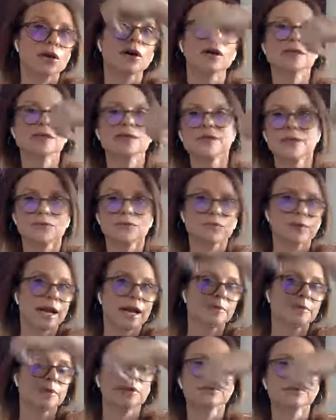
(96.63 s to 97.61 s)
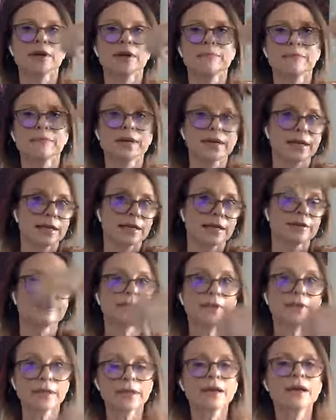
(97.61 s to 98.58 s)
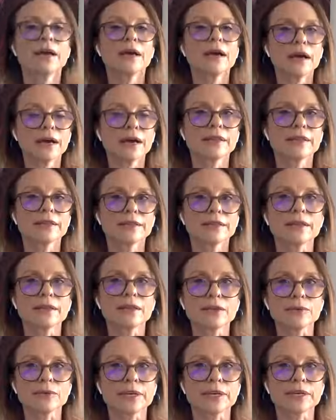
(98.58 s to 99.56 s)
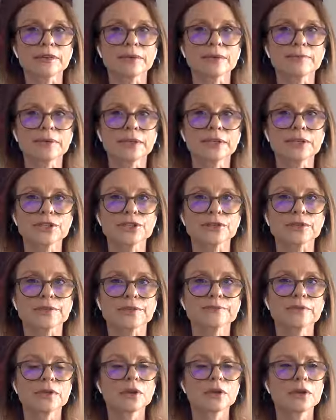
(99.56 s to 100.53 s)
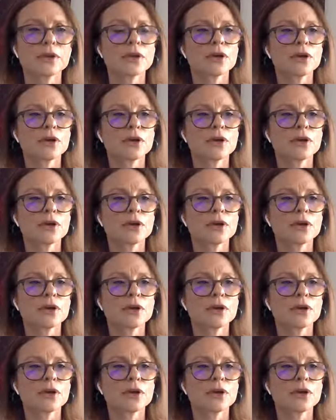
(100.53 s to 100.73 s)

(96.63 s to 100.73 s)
gauze and wrapped it around my head. I think you get the picture.